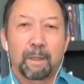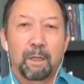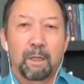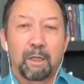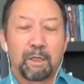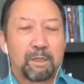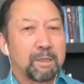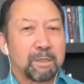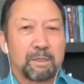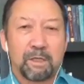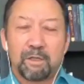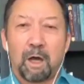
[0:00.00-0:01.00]
It is
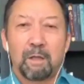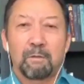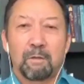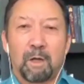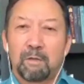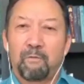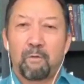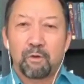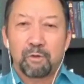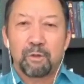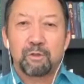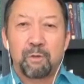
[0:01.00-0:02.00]
such an
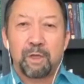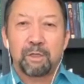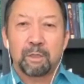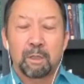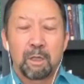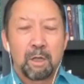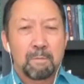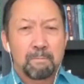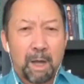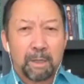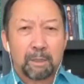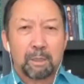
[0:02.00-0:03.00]
unfortunate situation.
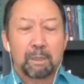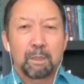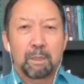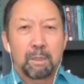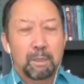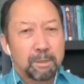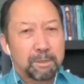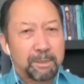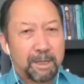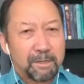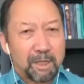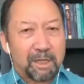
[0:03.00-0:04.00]
But
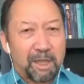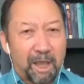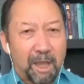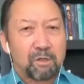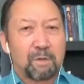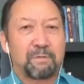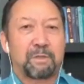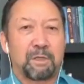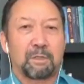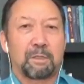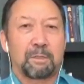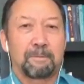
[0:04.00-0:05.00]
there's a catch of
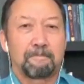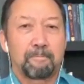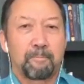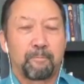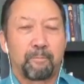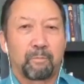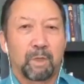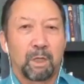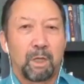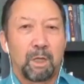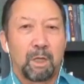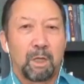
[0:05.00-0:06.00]
this.
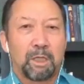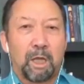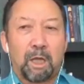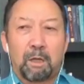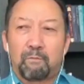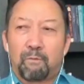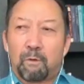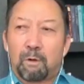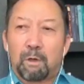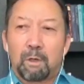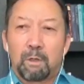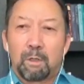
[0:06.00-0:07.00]

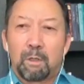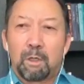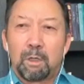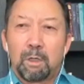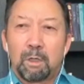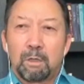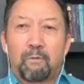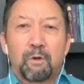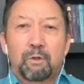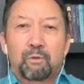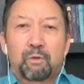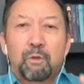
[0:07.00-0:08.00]

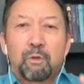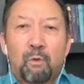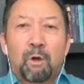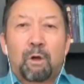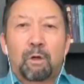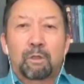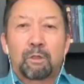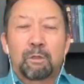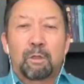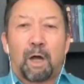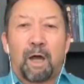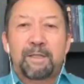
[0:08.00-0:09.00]
To the world,
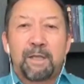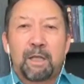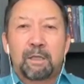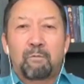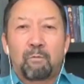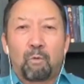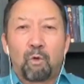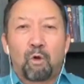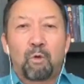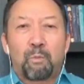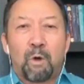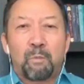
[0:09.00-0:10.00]
I said Uyghur
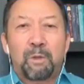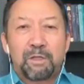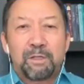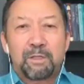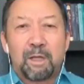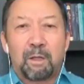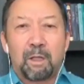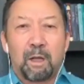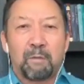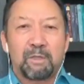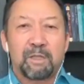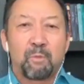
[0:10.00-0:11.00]
population
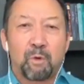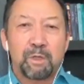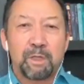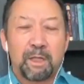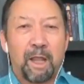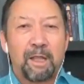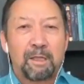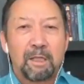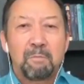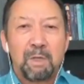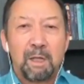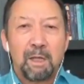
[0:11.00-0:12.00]
is more than 18
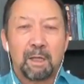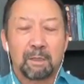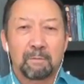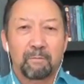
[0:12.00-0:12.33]
million.